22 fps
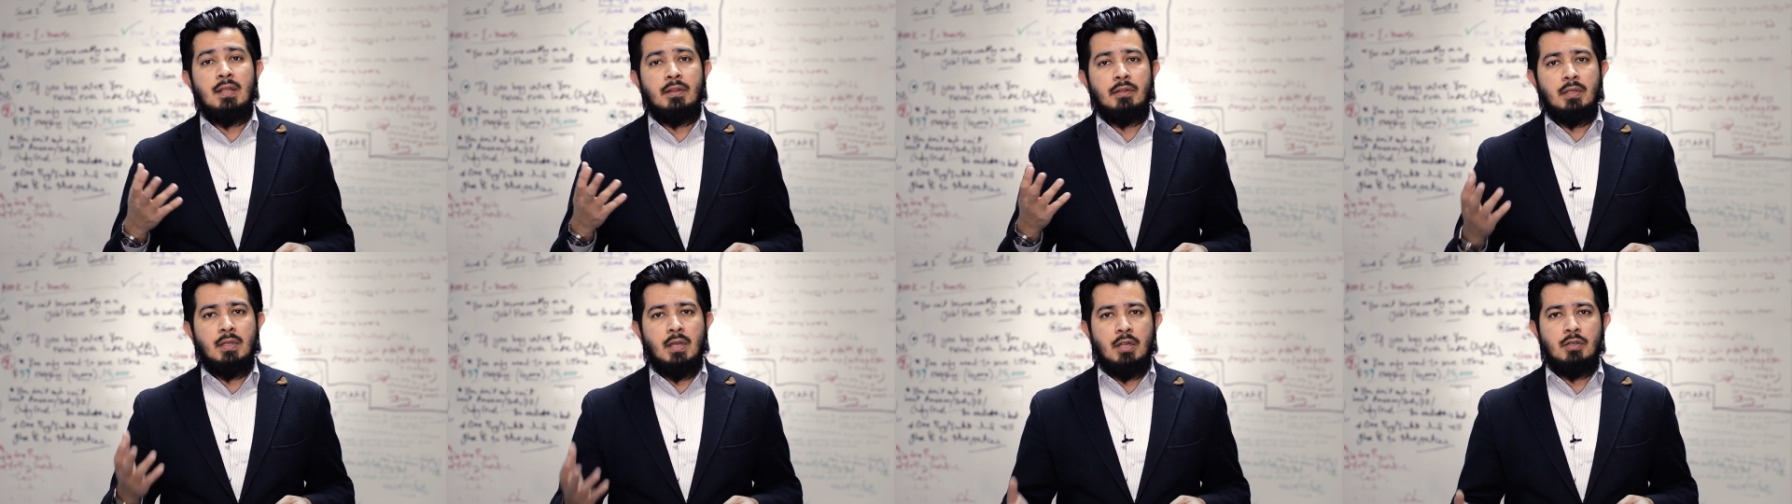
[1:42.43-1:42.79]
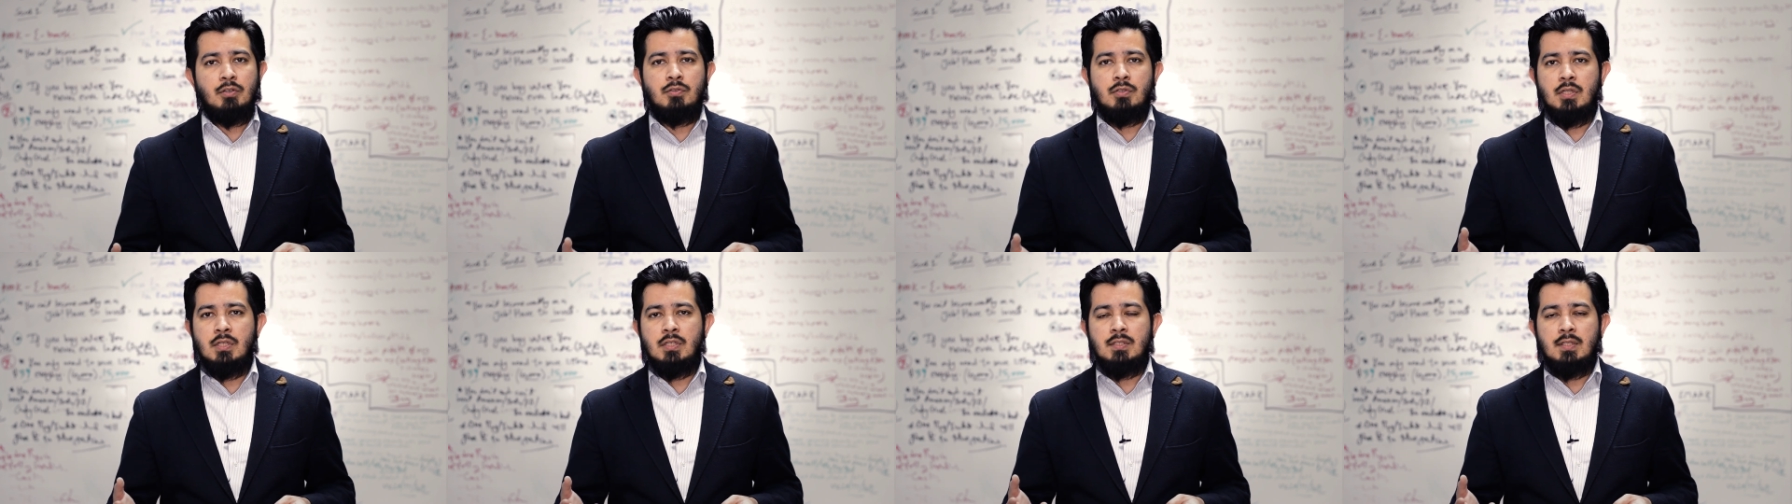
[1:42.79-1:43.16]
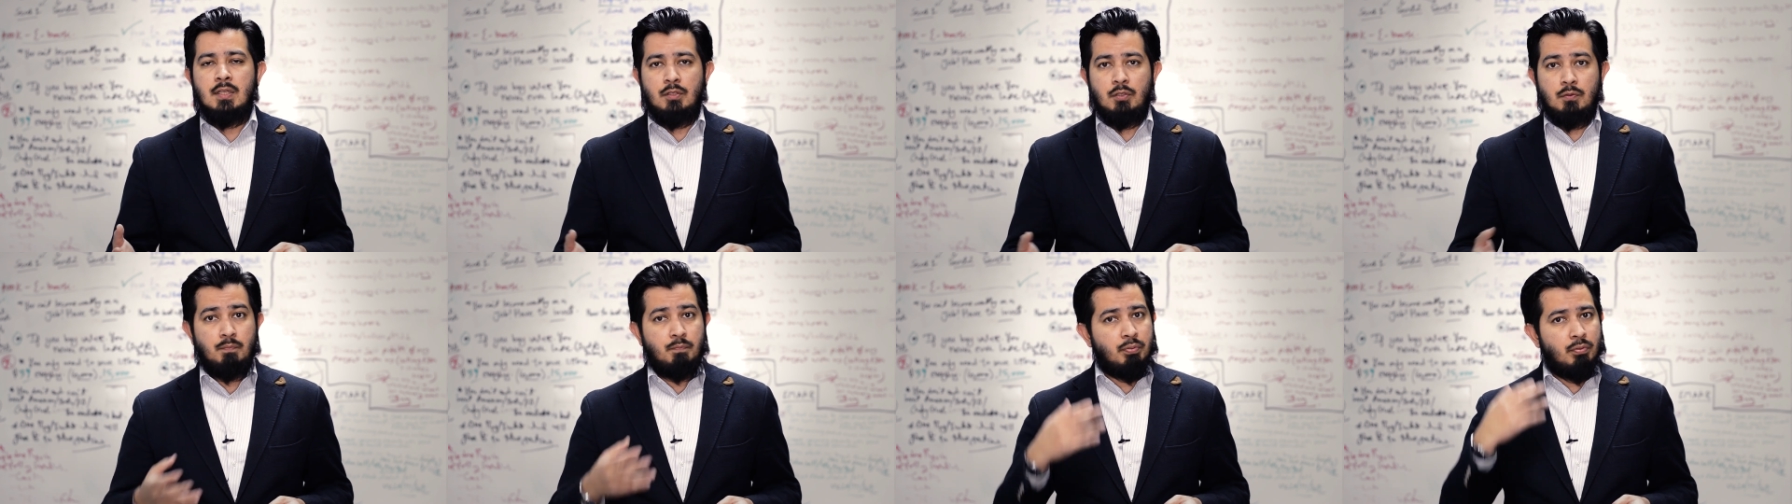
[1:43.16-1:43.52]
other countries
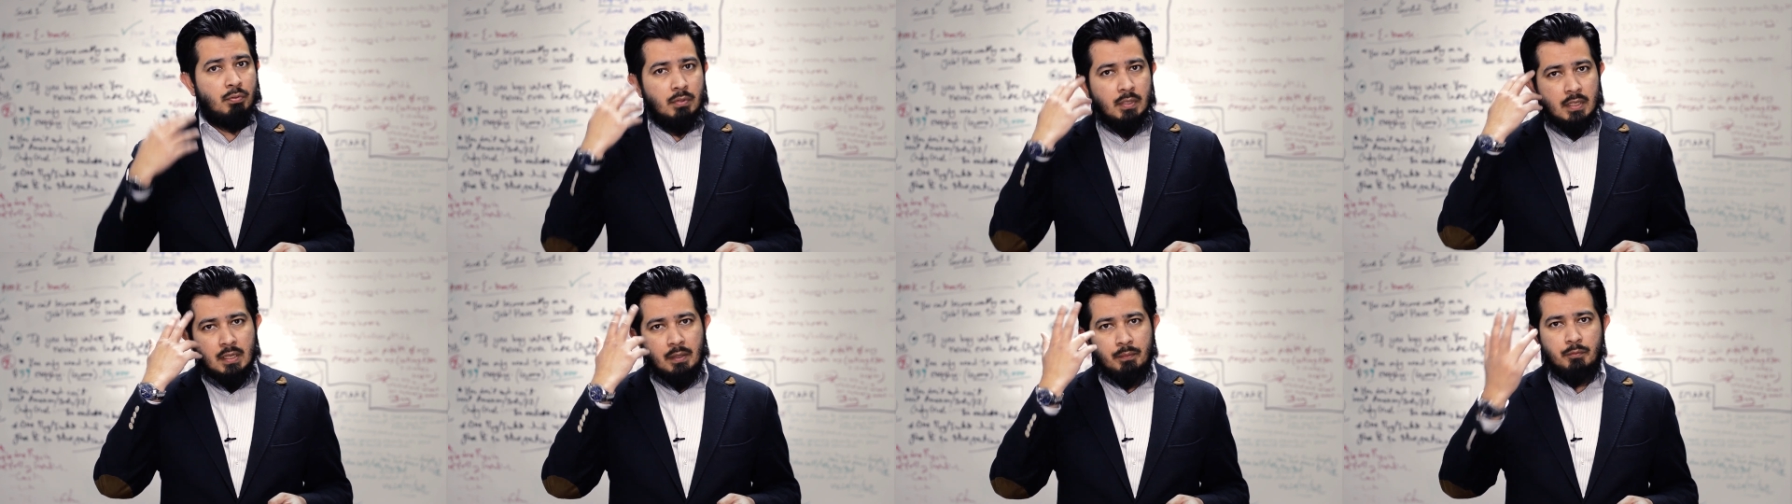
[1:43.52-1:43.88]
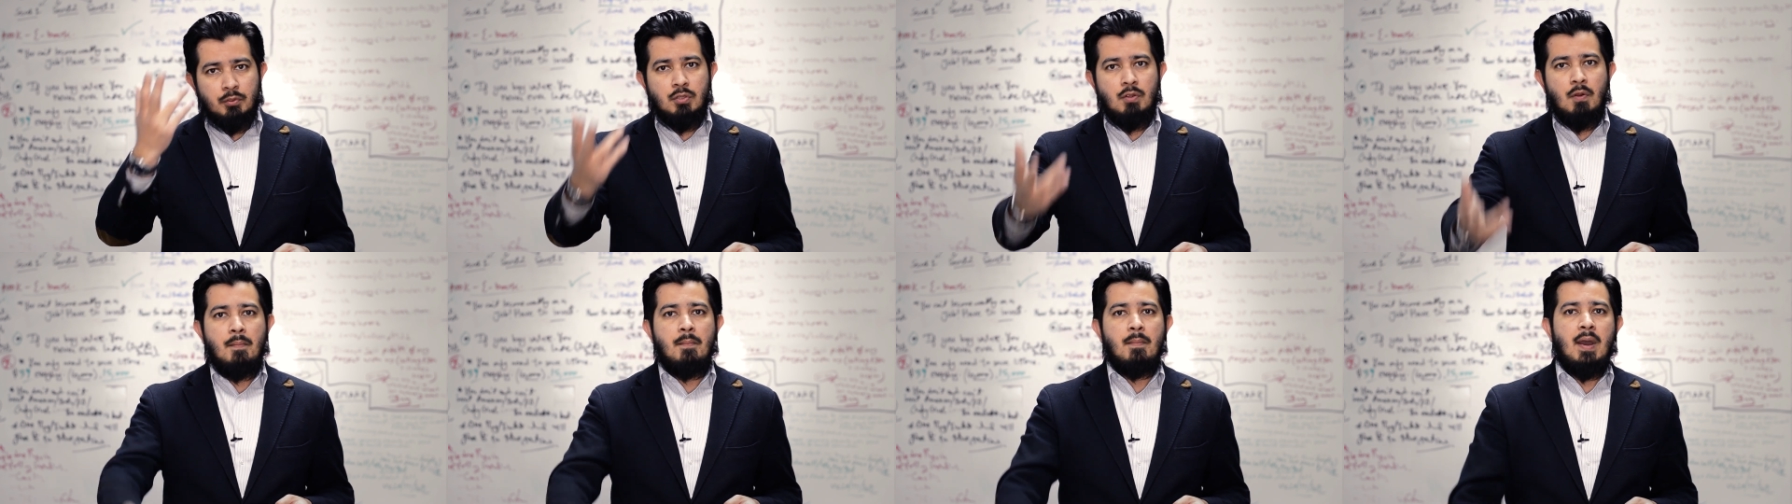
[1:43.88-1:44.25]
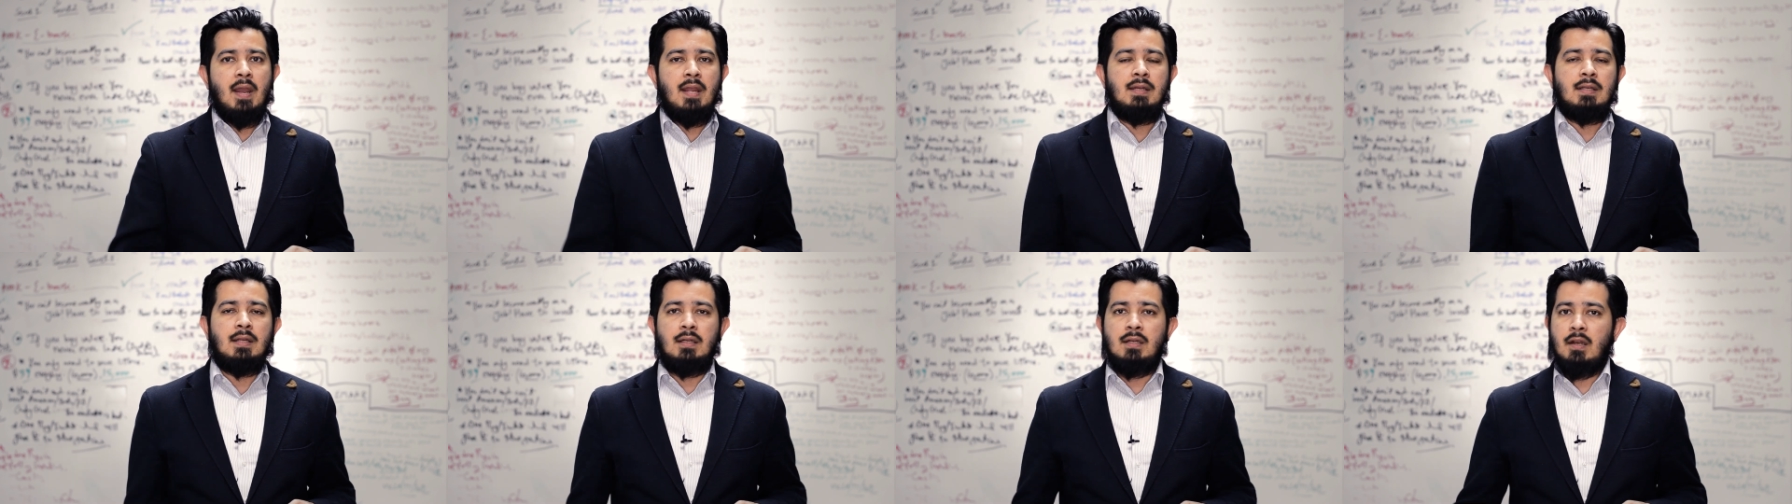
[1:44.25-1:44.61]
that probably come to your
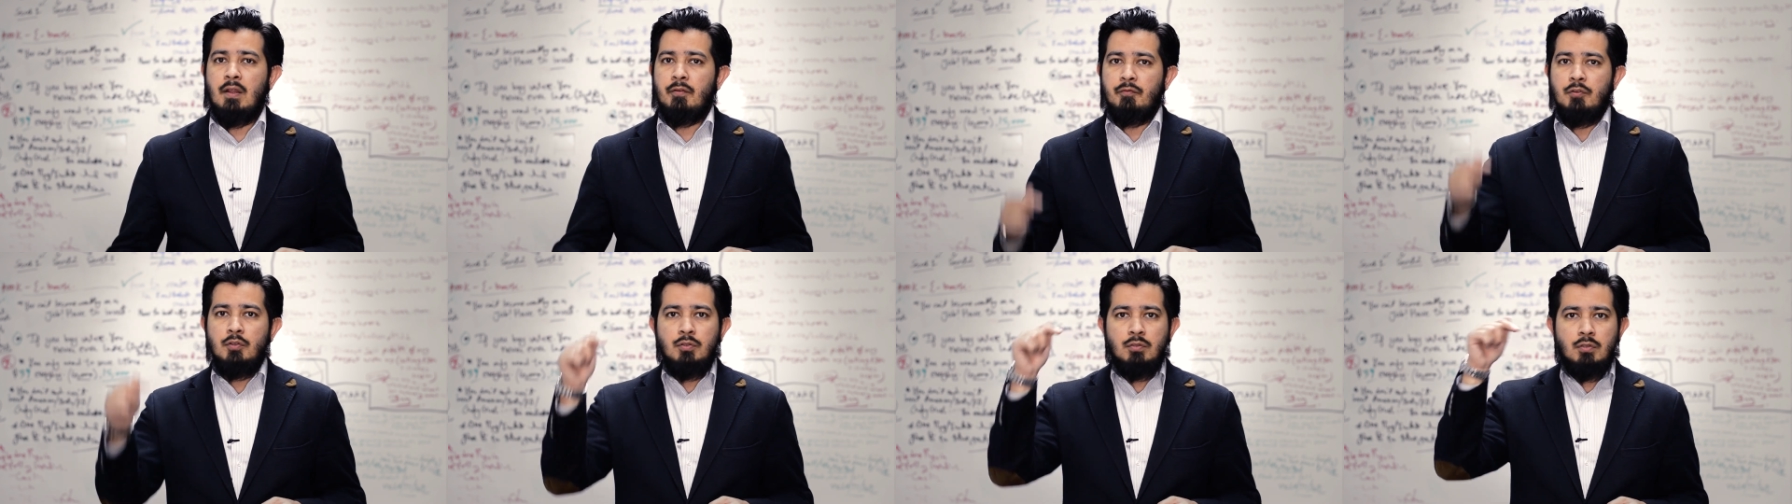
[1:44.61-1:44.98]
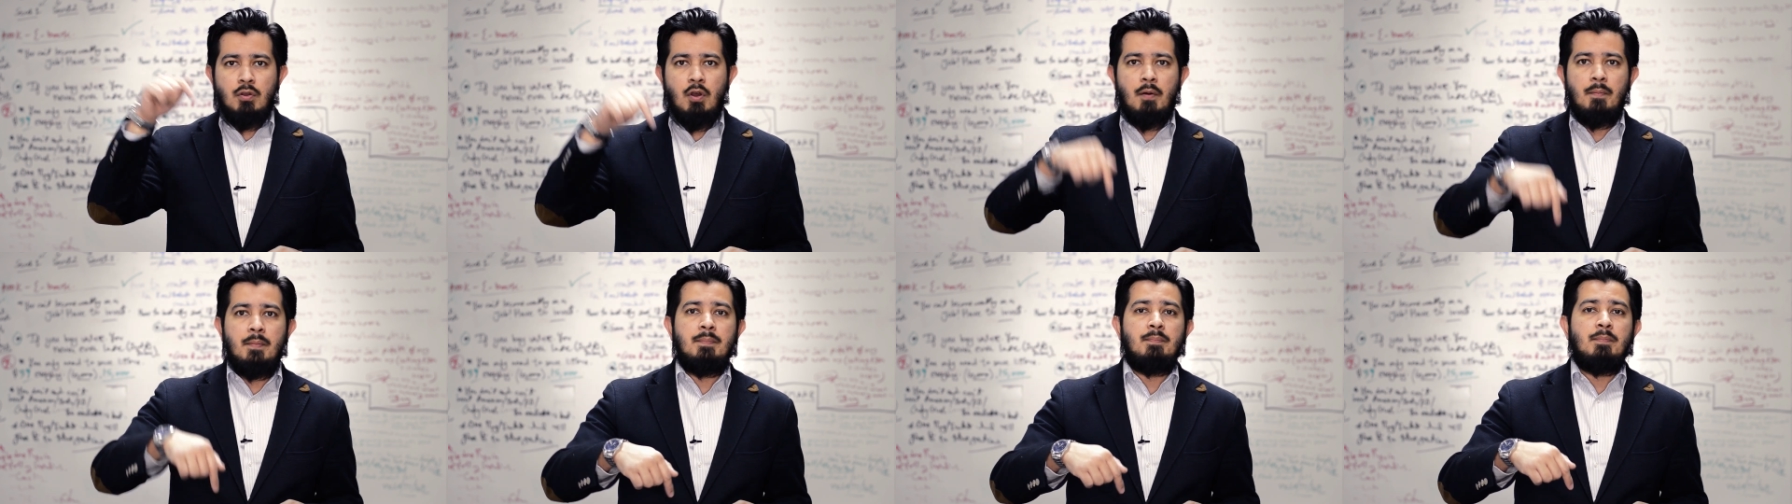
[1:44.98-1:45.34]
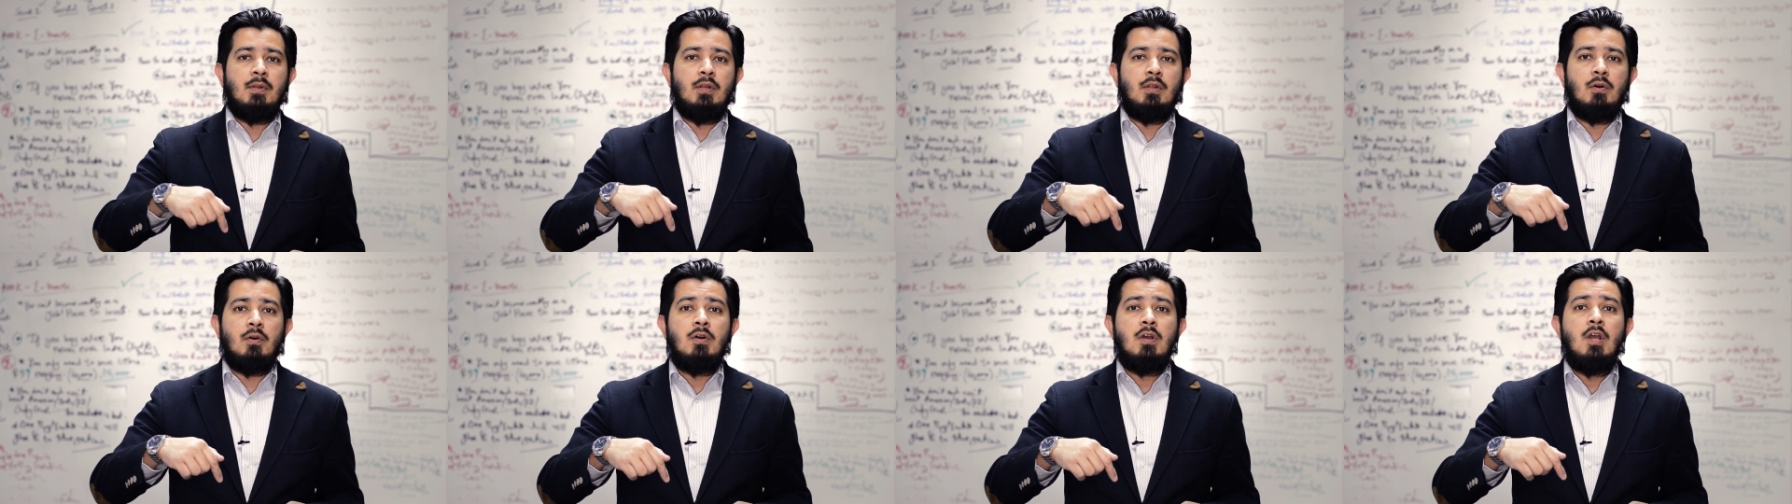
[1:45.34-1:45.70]
mind. I'd love you to comment
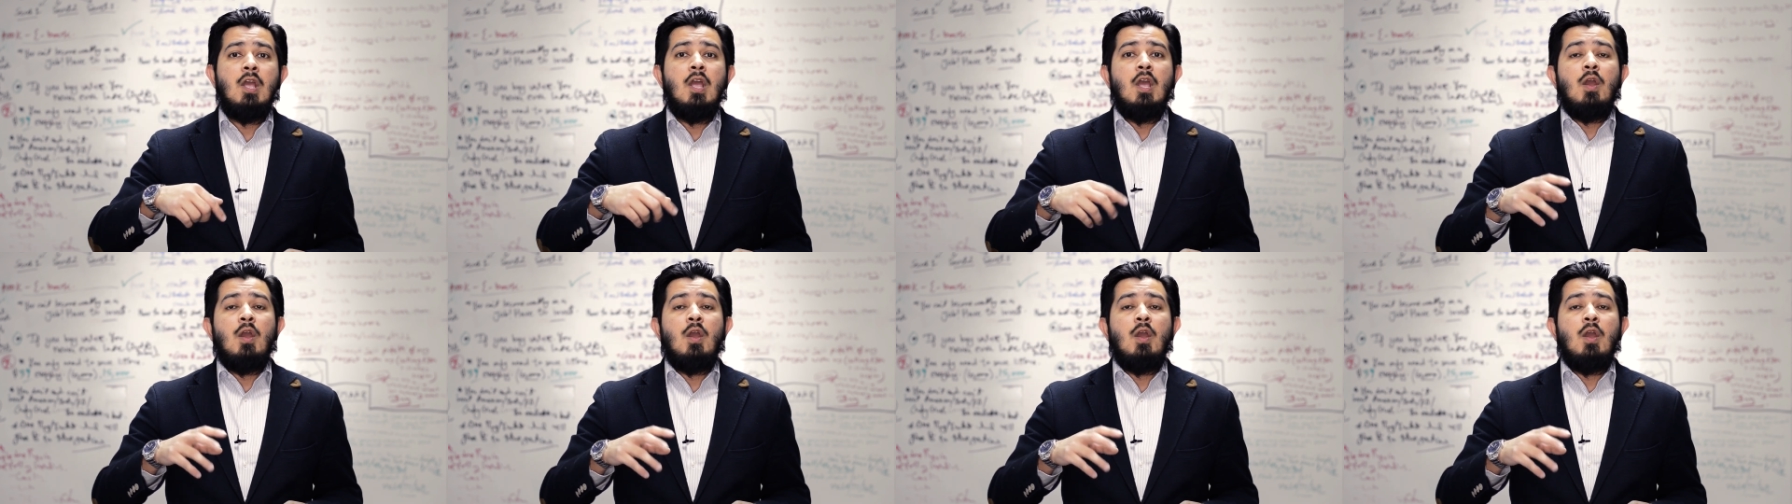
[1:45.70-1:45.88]
below